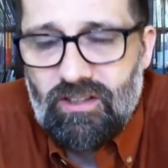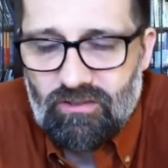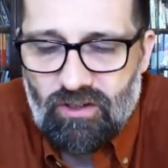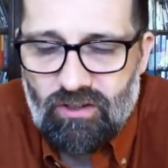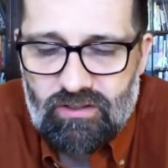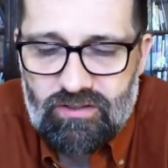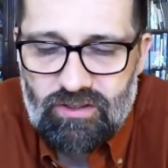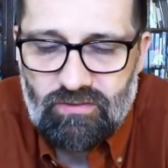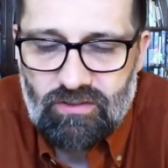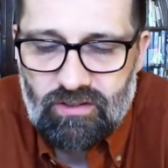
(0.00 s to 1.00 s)
You've got
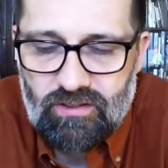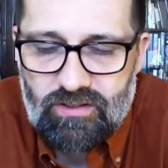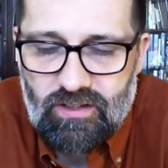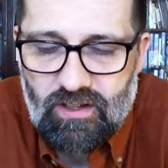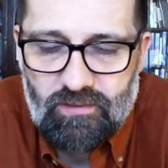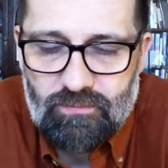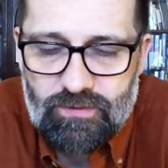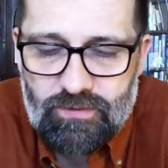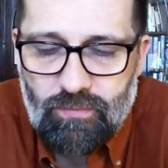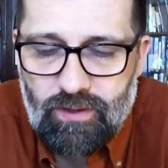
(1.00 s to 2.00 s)

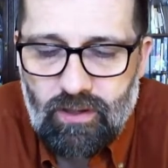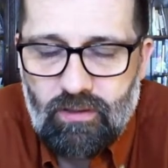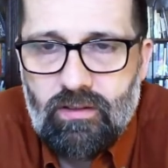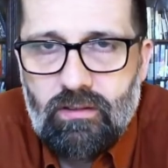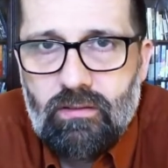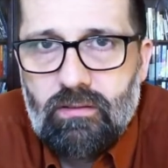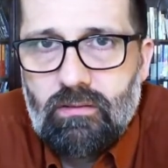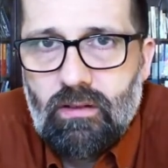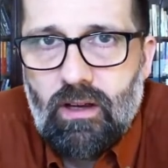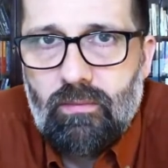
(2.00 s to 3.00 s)
something
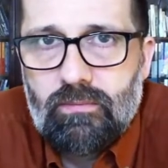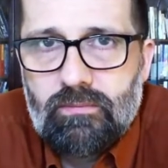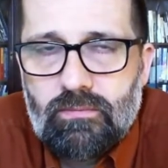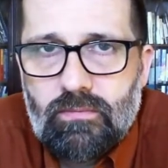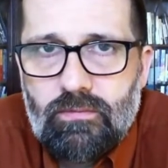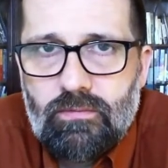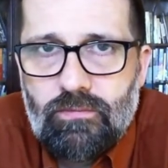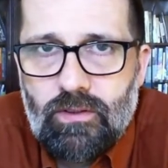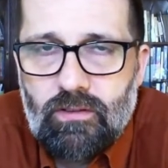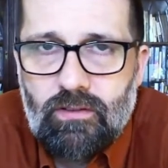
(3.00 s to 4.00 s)
to
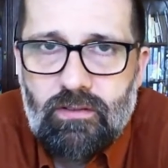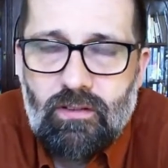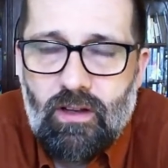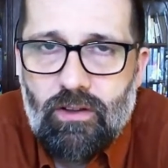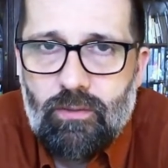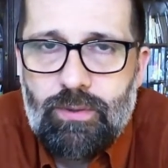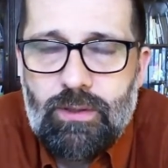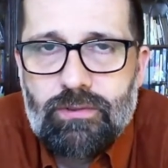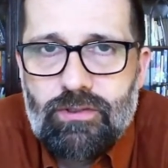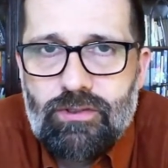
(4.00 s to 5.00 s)
for other
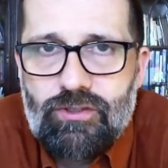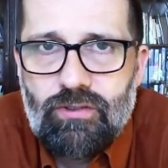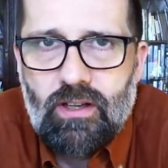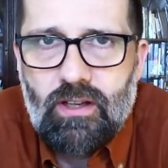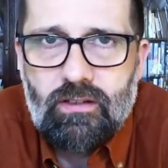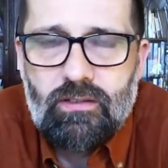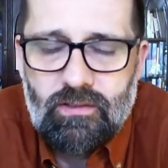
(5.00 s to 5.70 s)
people to shoot at.